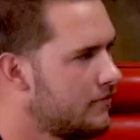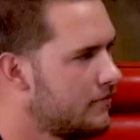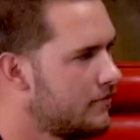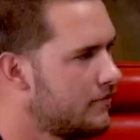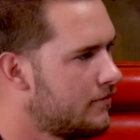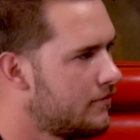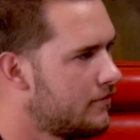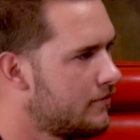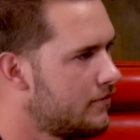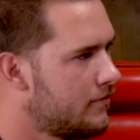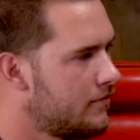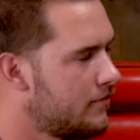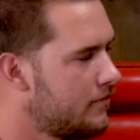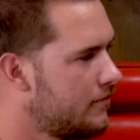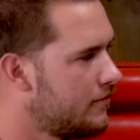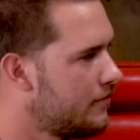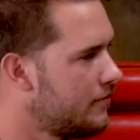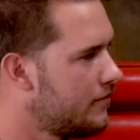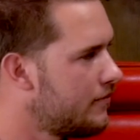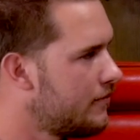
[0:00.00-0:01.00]

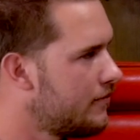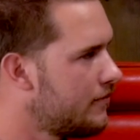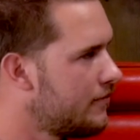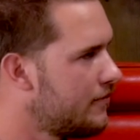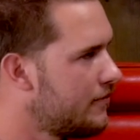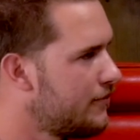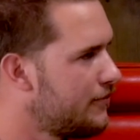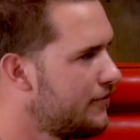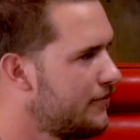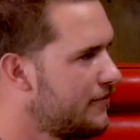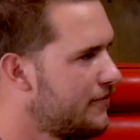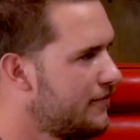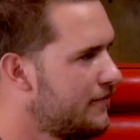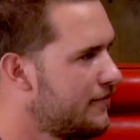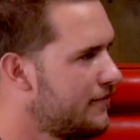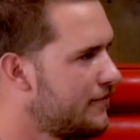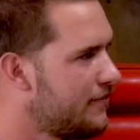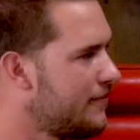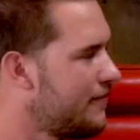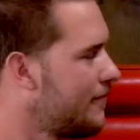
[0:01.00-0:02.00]

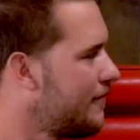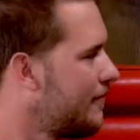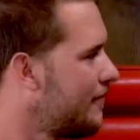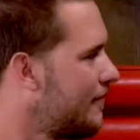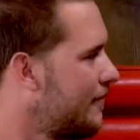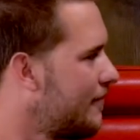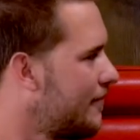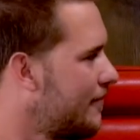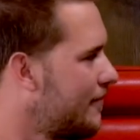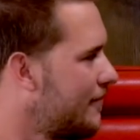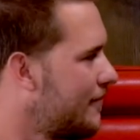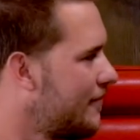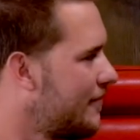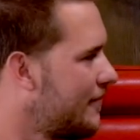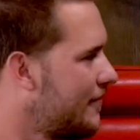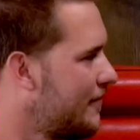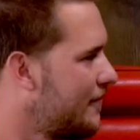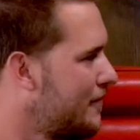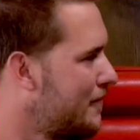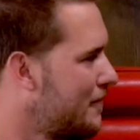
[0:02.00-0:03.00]

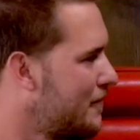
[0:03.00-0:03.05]
The person shown says nothing.